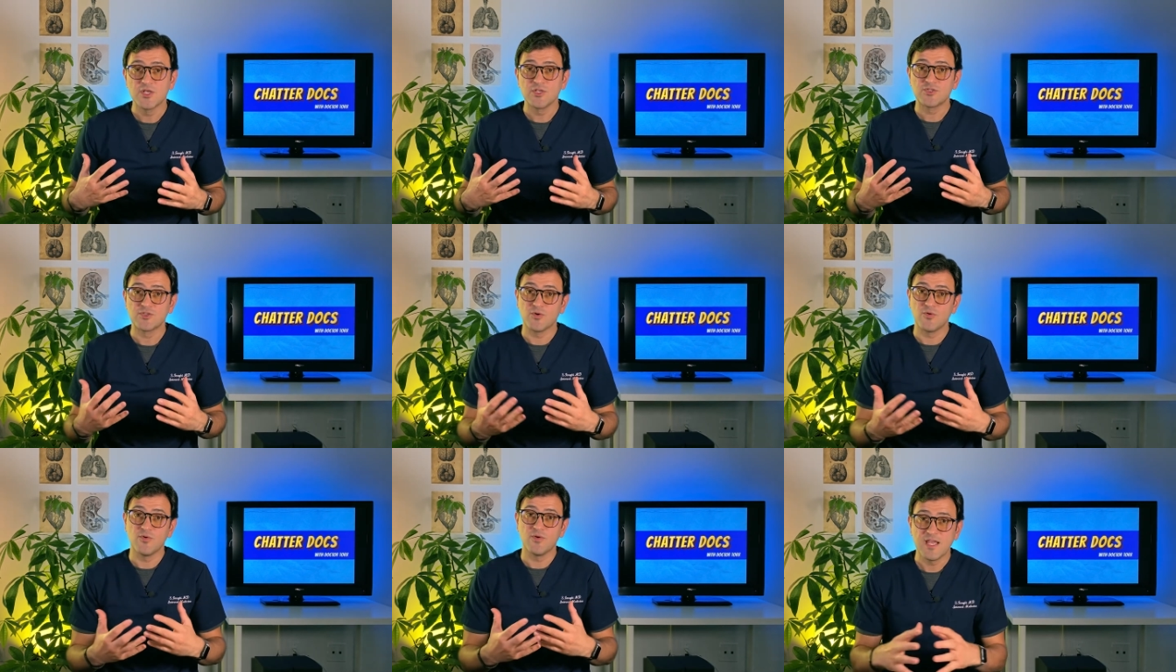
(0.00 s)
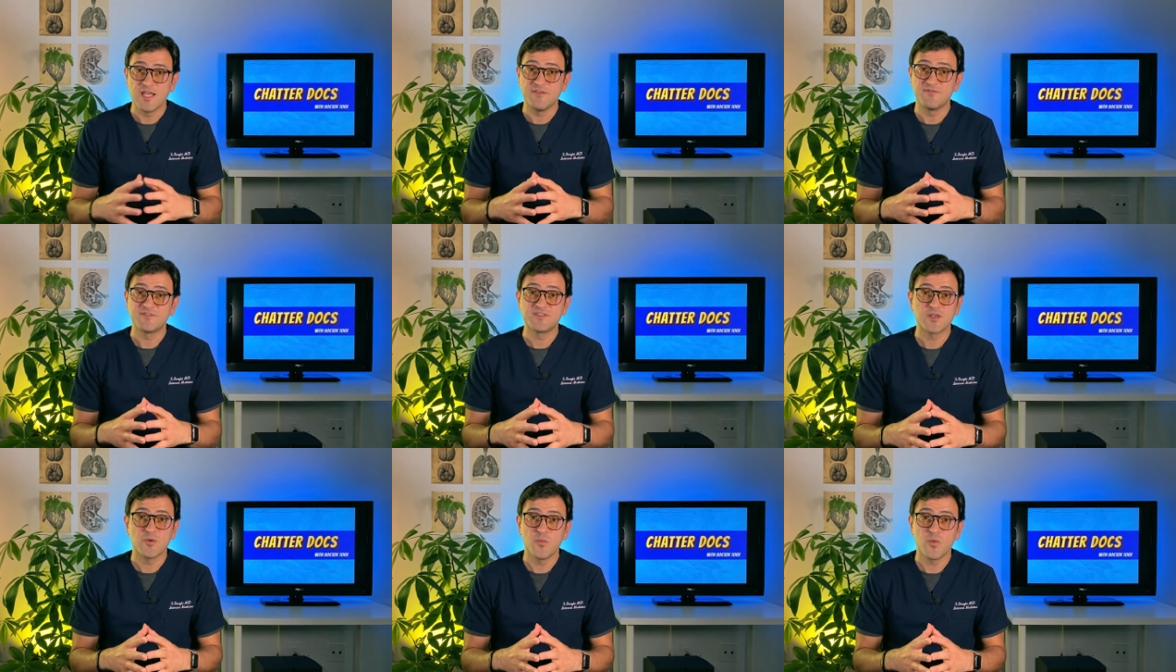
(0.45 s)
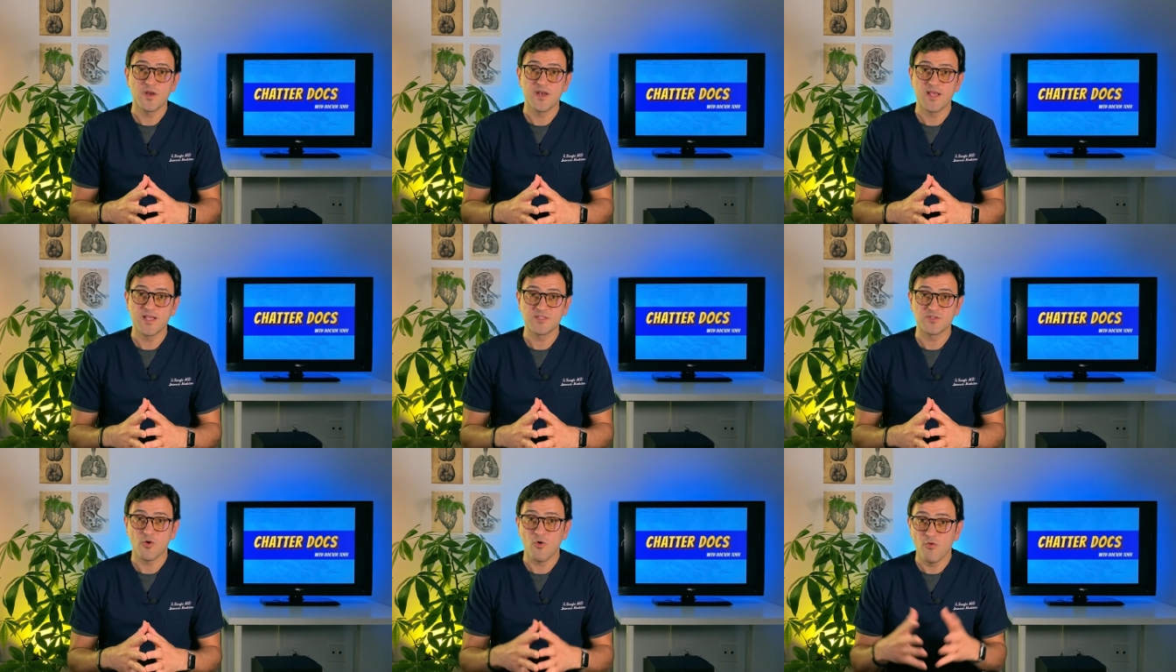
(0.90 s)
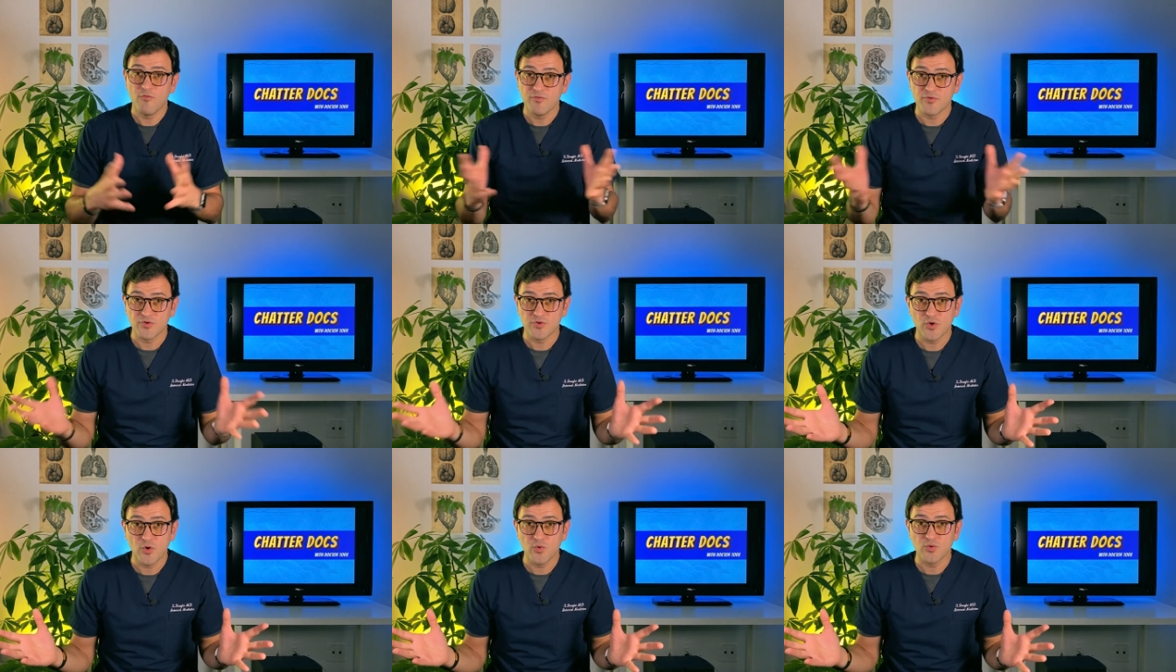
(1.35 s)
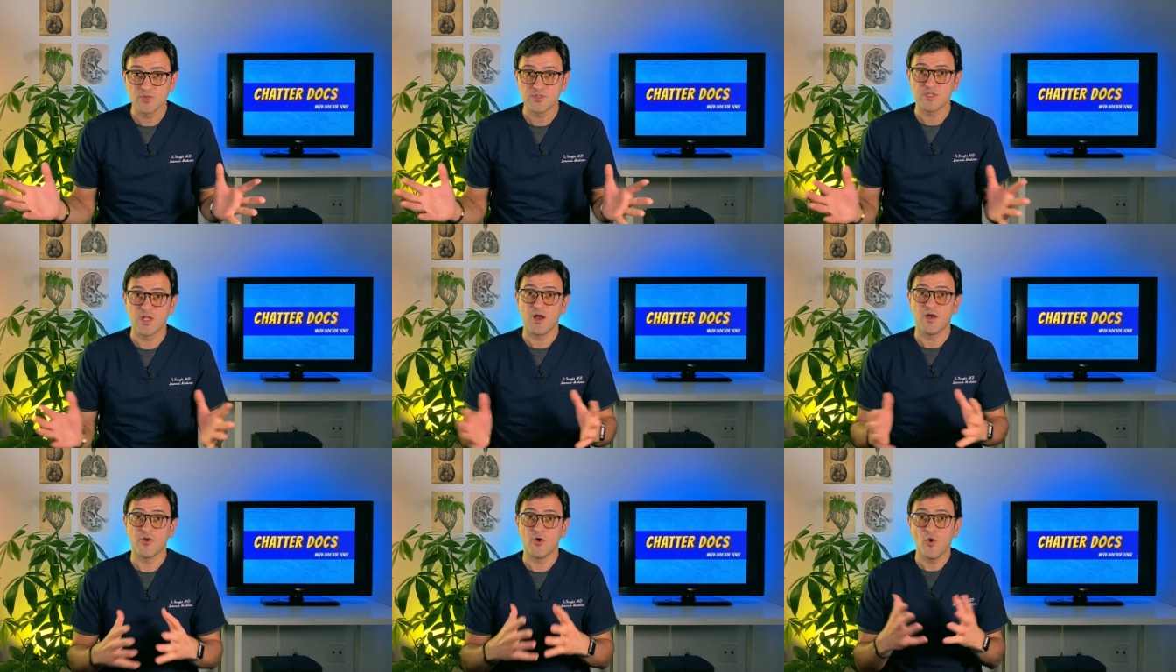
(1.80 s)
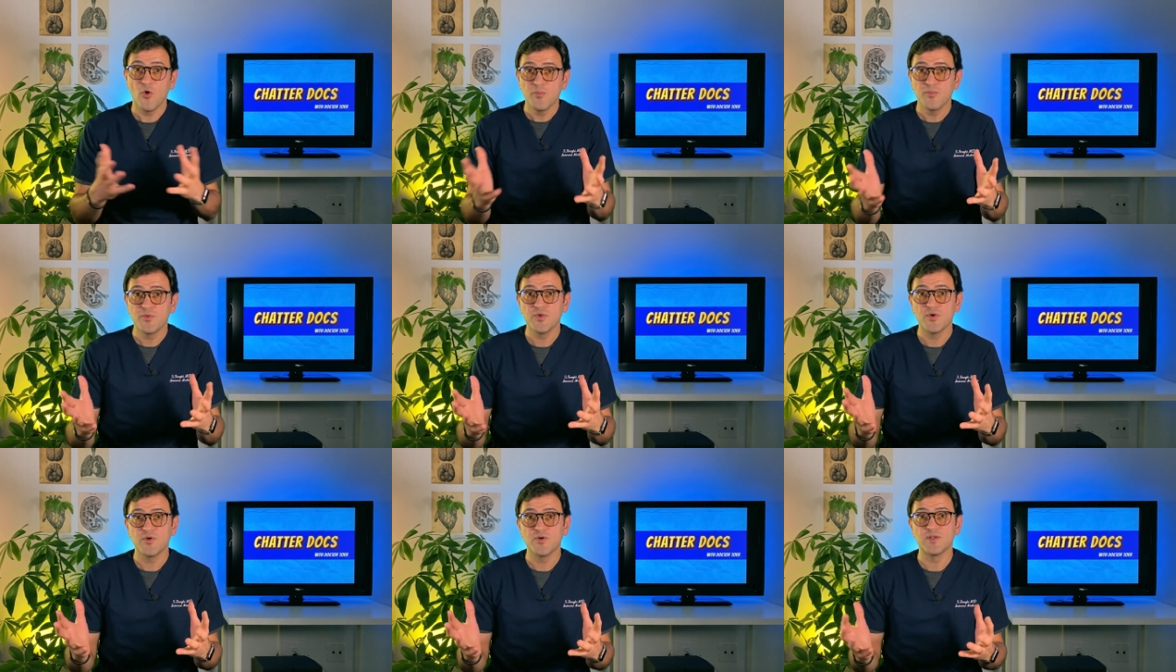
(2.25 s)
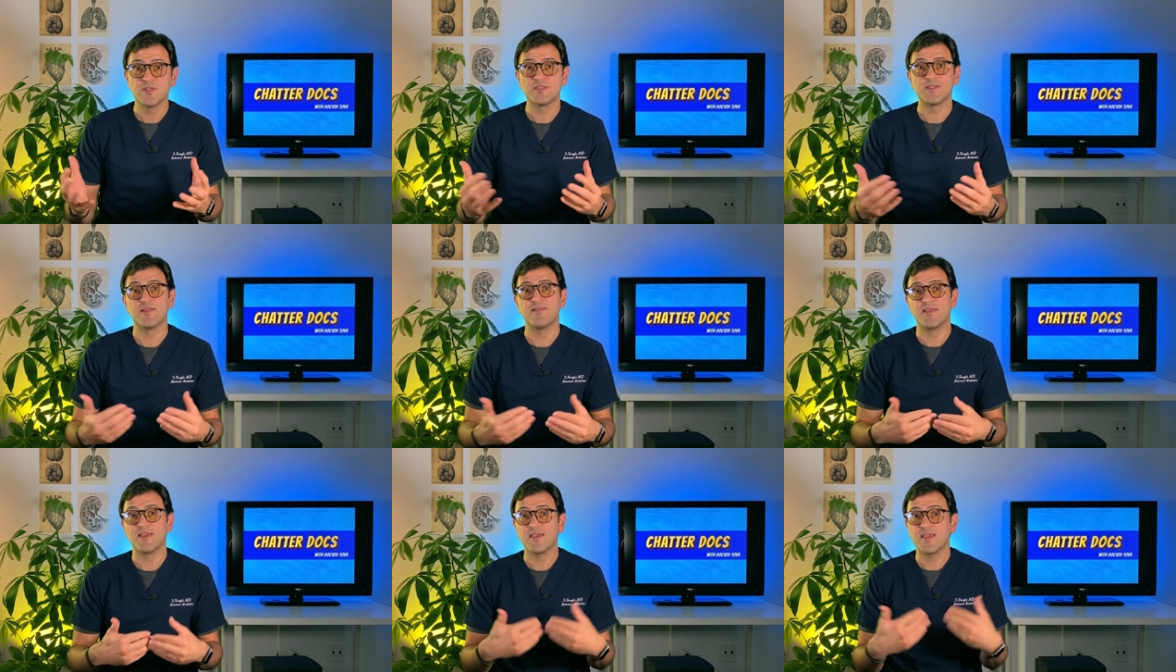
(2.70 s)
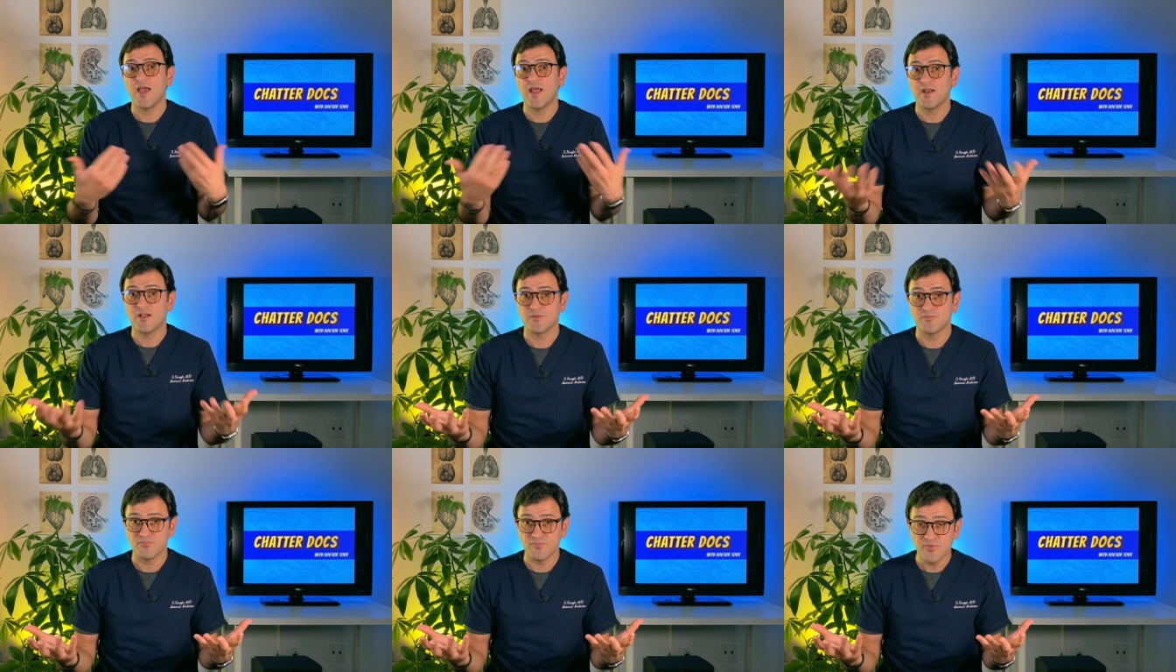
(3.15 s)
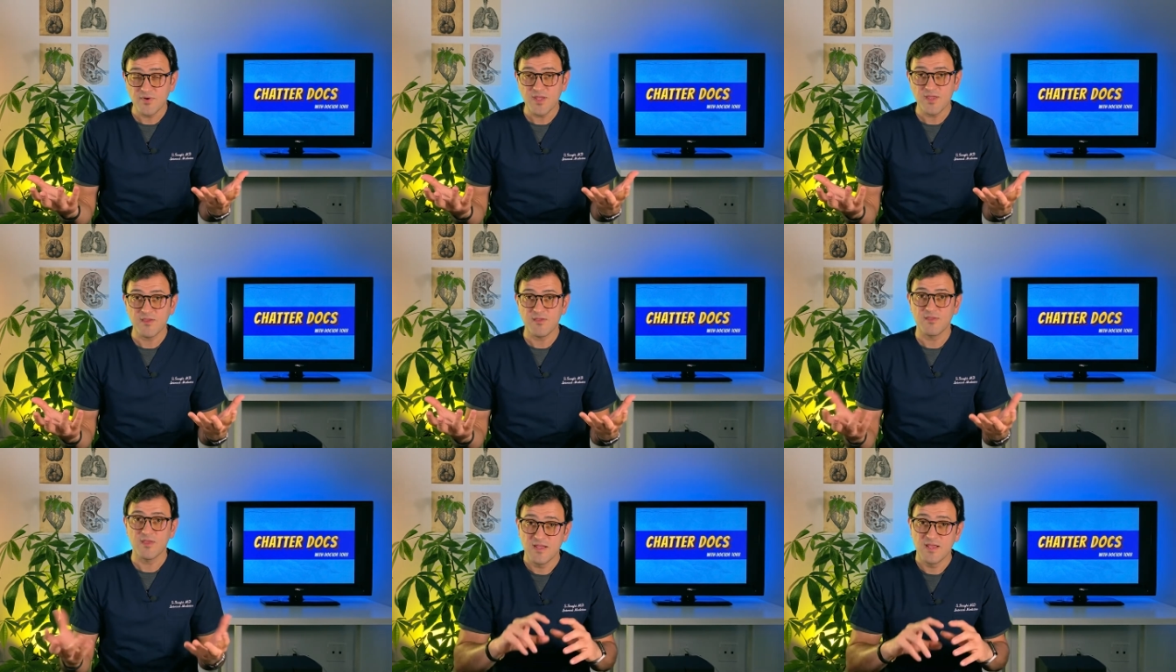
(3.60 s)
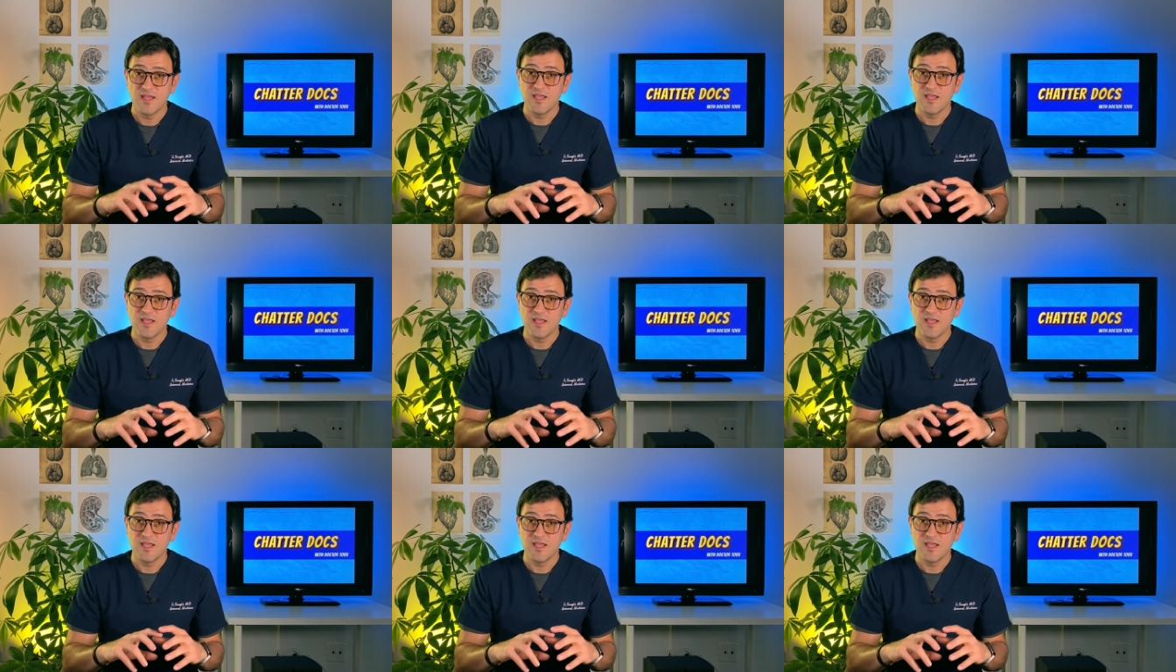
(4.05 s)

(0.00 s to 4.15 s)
so if someone has overdosed on opioids and they cannot breathe,